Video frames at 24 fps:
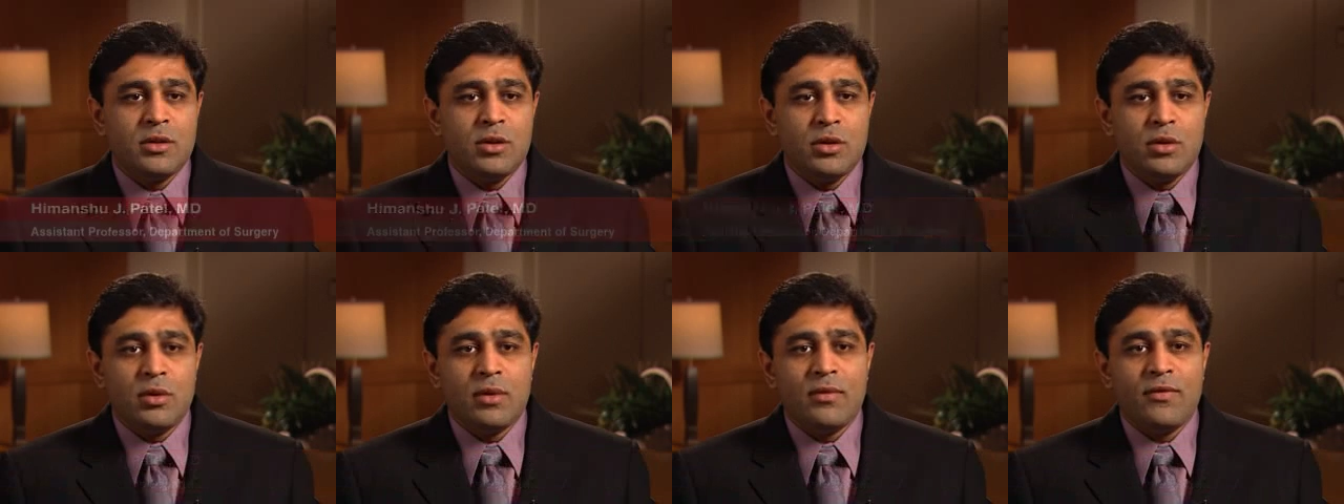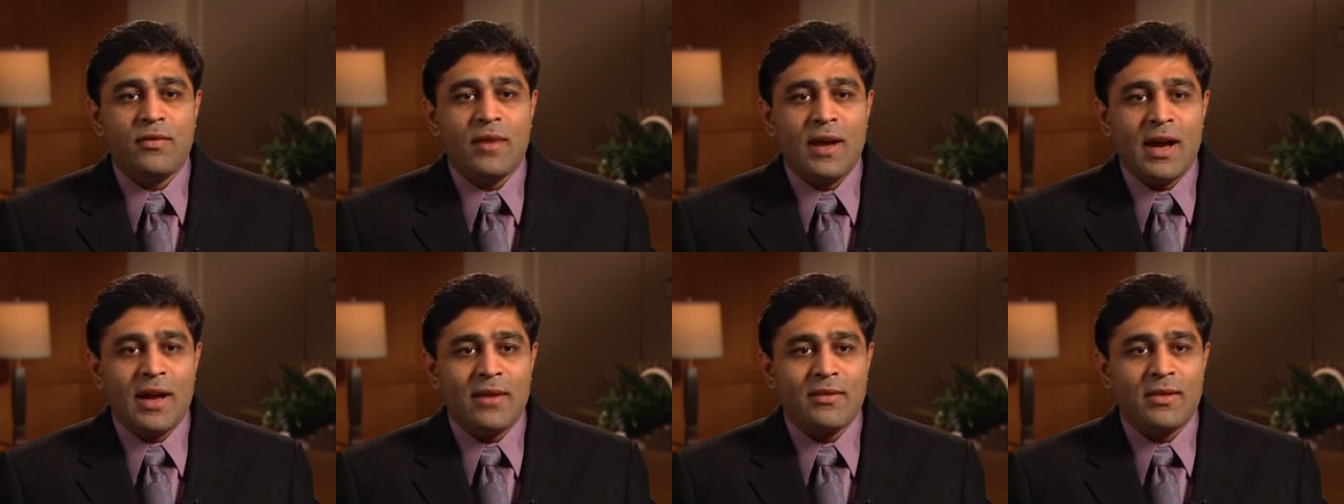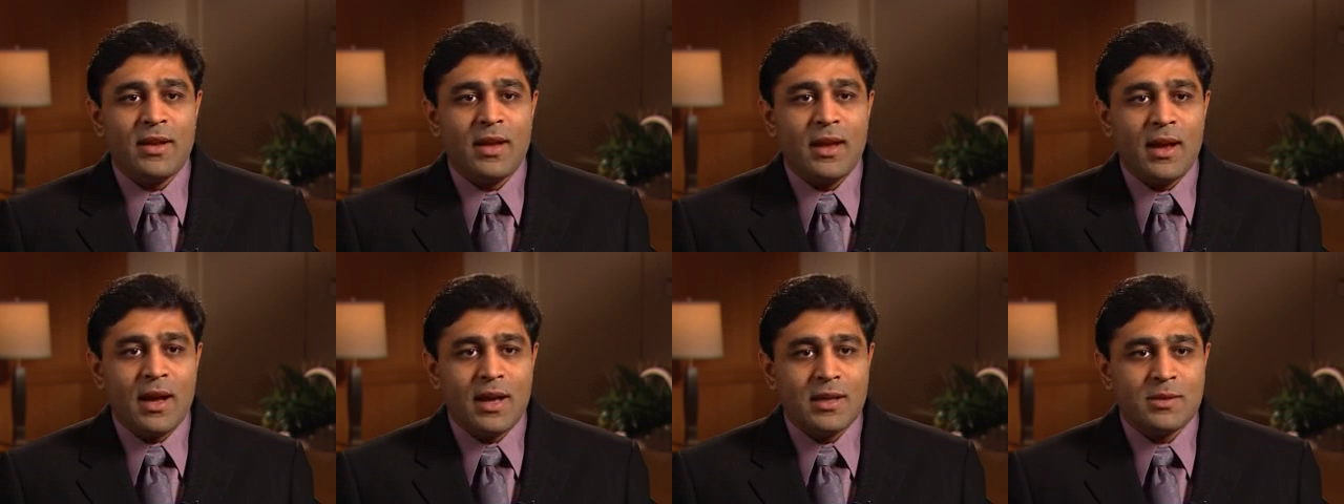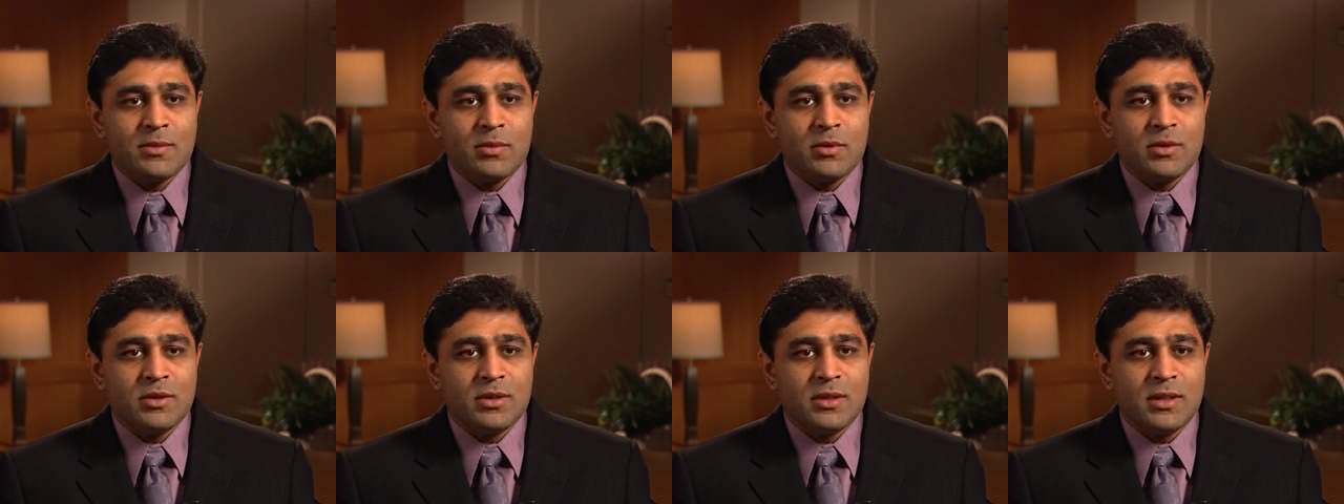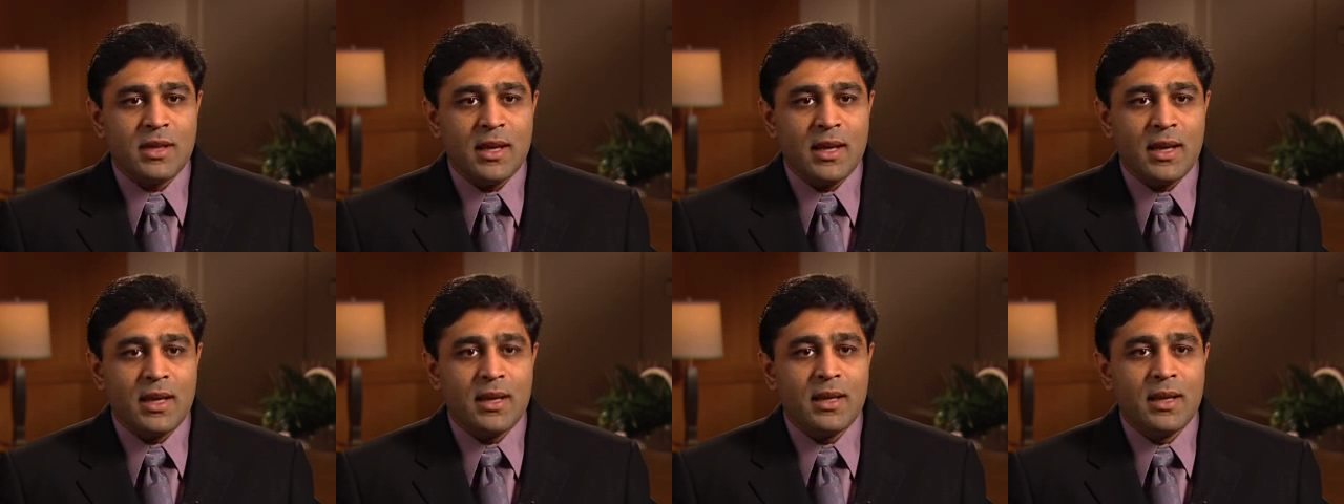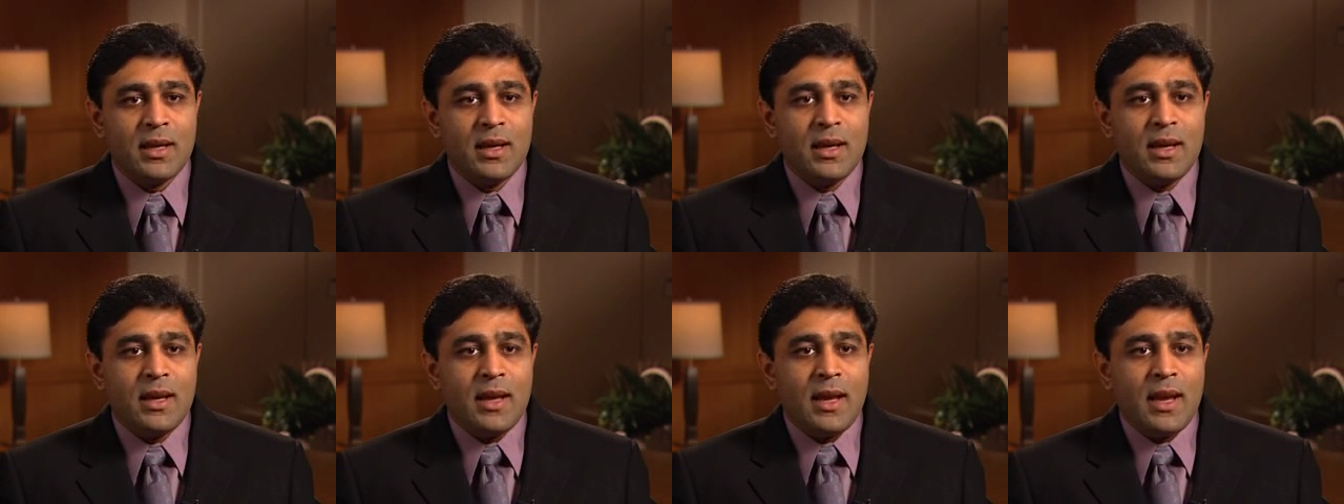2 to 5 day hospital stay,
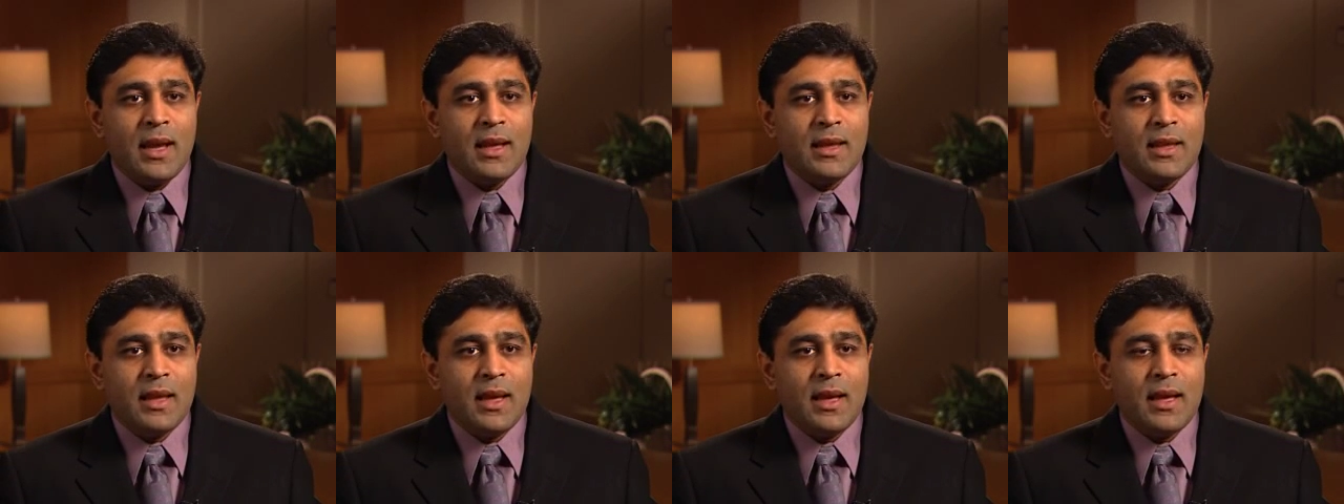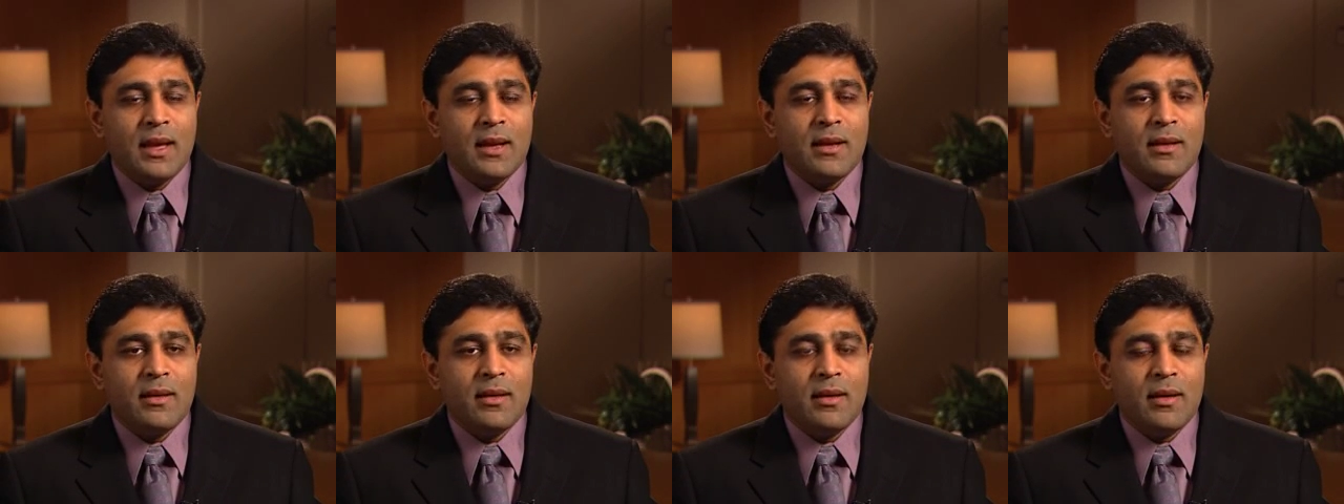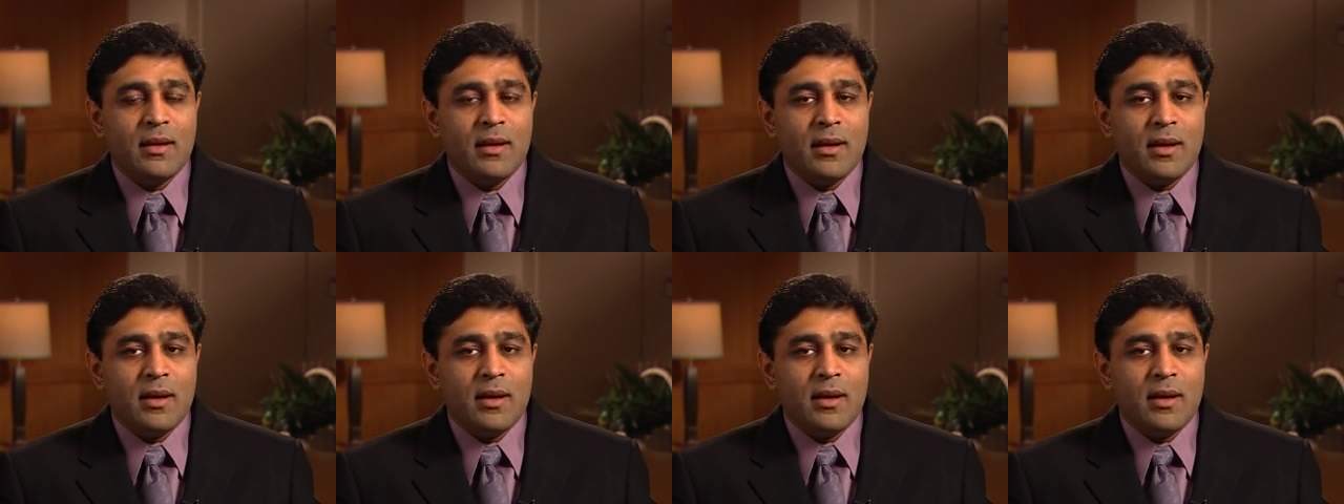and then